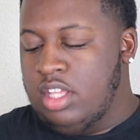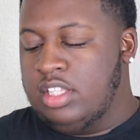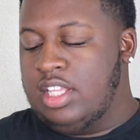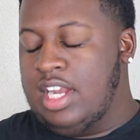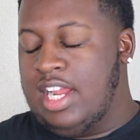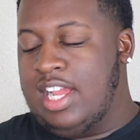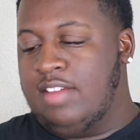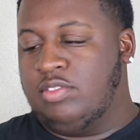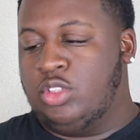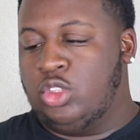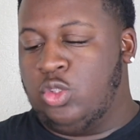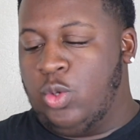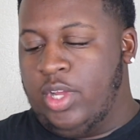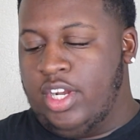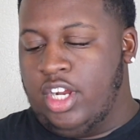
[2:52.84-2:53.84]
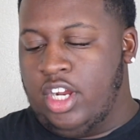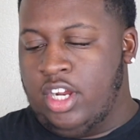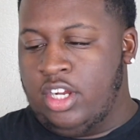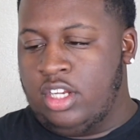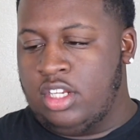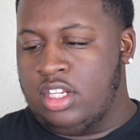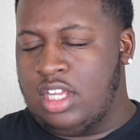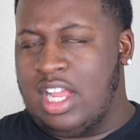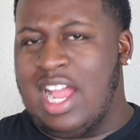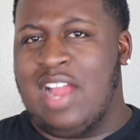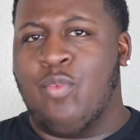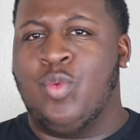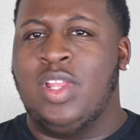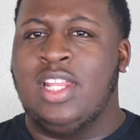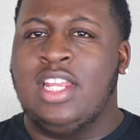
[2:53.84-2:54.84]
Then I have Twitter.
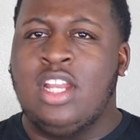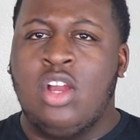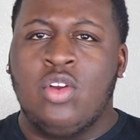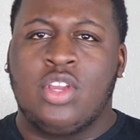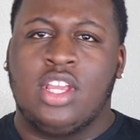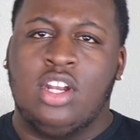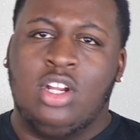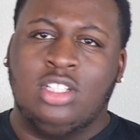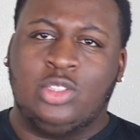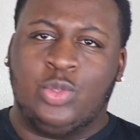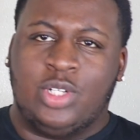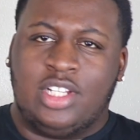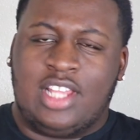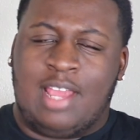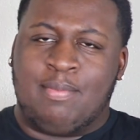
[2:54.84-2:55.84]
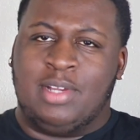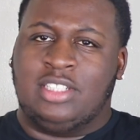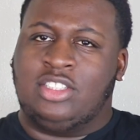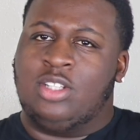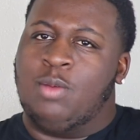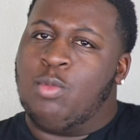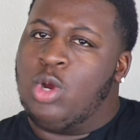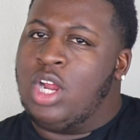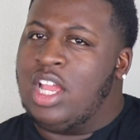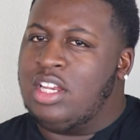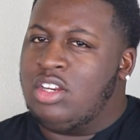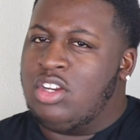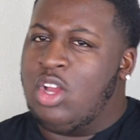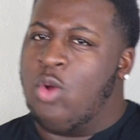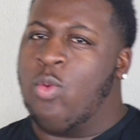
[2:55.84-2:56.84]
I really don't get on Twitter that much no more, I
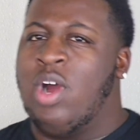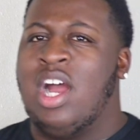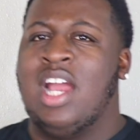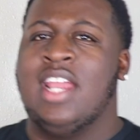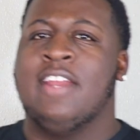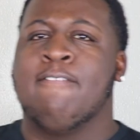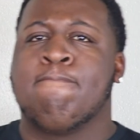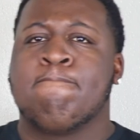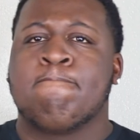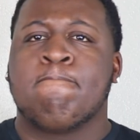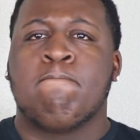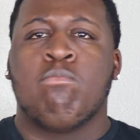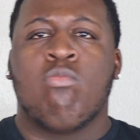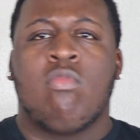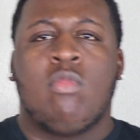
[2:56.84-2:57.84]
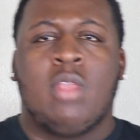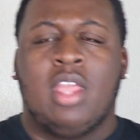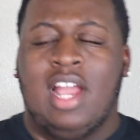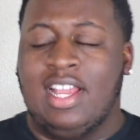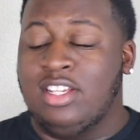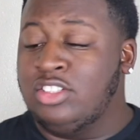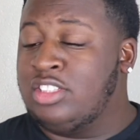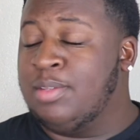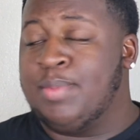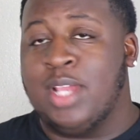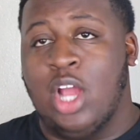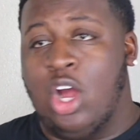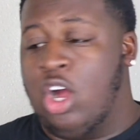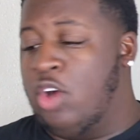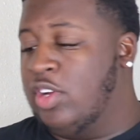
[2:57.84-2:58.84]
don't know why. I used to
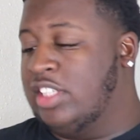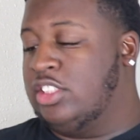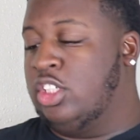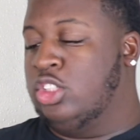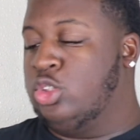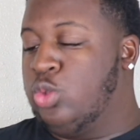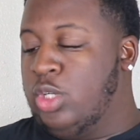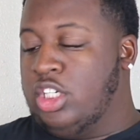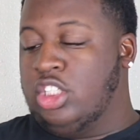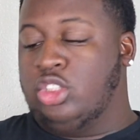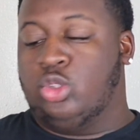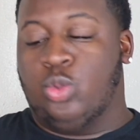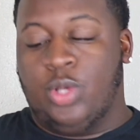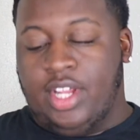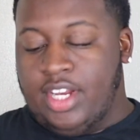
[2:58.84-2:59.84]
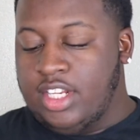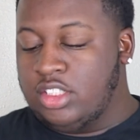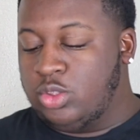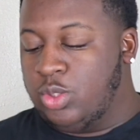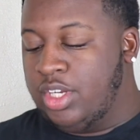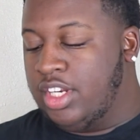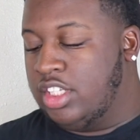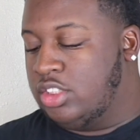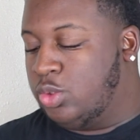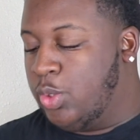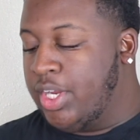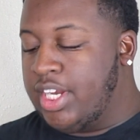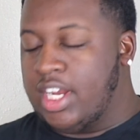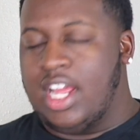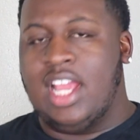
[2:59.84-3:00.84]
be always on Twitter, tweeting, tweeting,
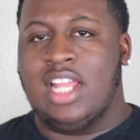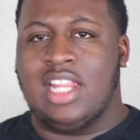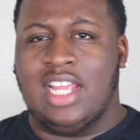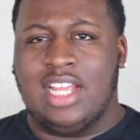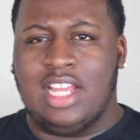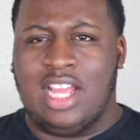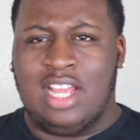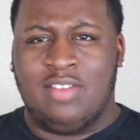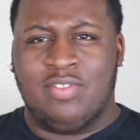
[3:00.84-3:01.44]
tweeting. I, like, I